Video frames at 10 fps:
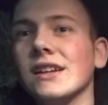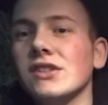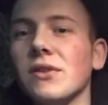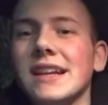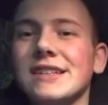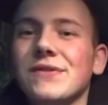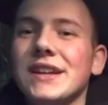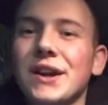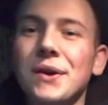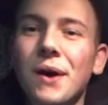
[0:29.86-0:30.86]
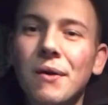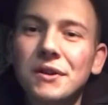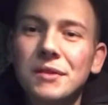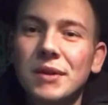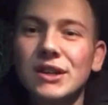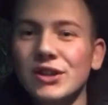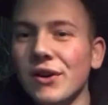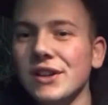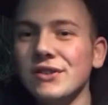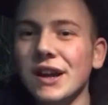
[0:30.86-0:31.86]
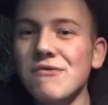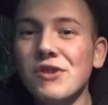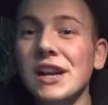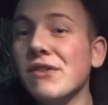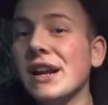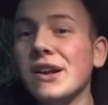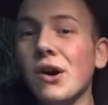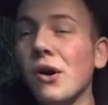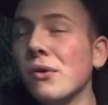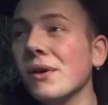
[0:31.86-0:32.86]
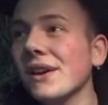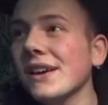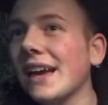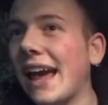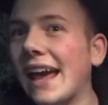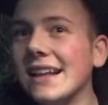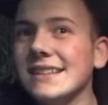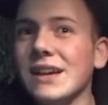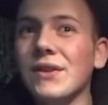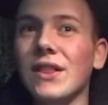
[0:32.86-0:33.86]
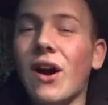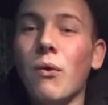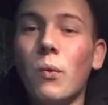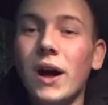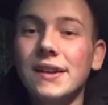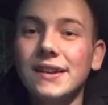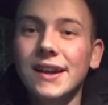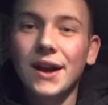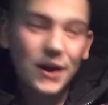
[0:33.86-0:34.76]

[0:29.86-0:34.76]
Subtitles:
So in this video I'm going to be showing you something really cool. It's something that I won.